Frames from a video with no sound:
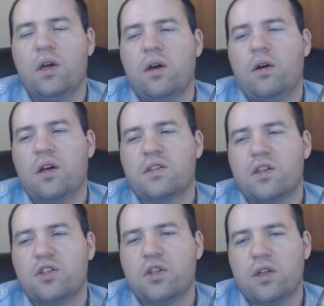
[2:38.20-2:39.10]

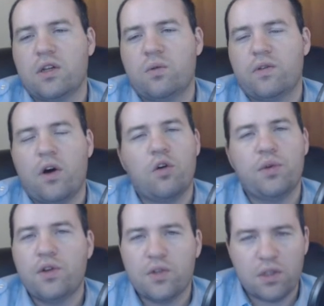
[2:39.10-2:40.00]
Essentially, we've all
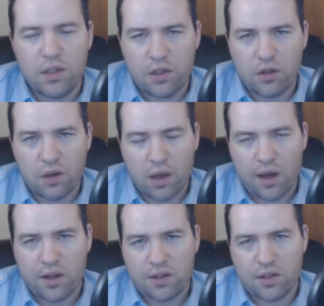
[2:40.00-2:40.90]
been using digital
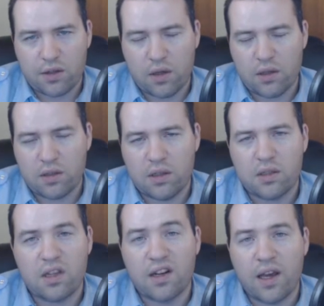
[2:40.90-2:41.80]
cash since
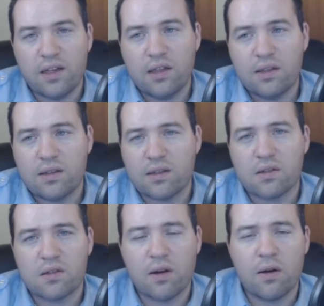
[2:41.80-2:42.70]
the 90s,
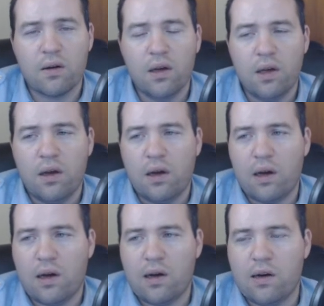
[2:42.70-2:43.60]
and so
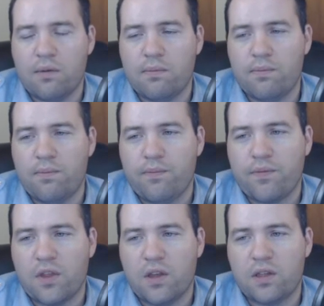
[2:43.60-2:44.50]

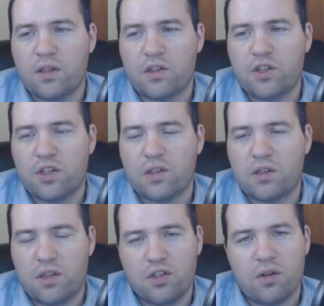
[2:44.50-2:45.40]
this is just
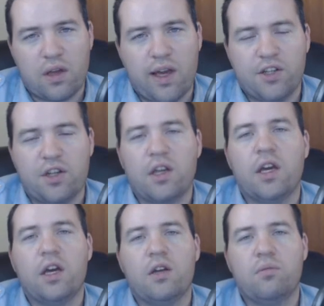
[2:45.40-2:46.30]
digital cash
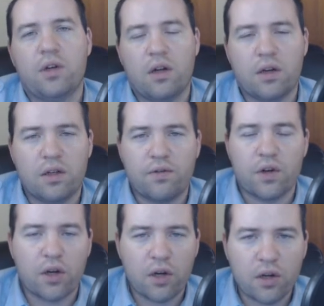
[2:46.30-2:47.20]
again, but on a
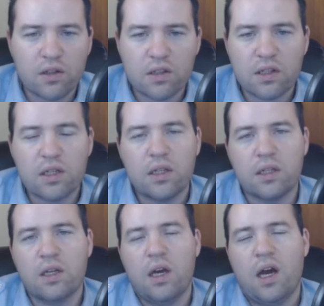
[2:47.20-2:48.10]
different currency,
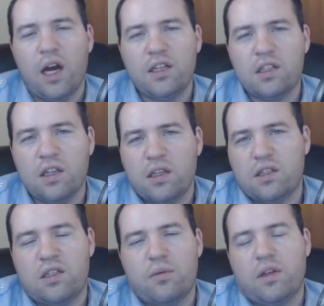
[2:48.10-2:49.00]
and I just think
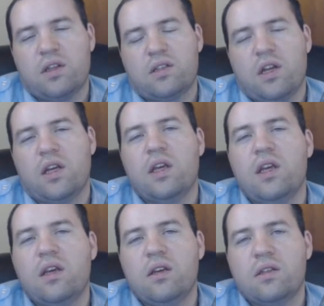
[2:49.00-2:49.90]
it's something that's going to
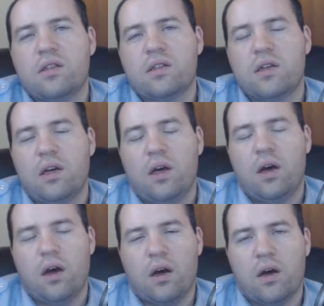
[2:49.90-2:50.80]
ease
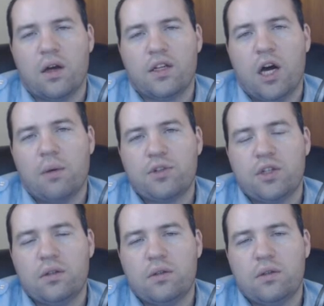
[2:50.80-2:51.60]
adoption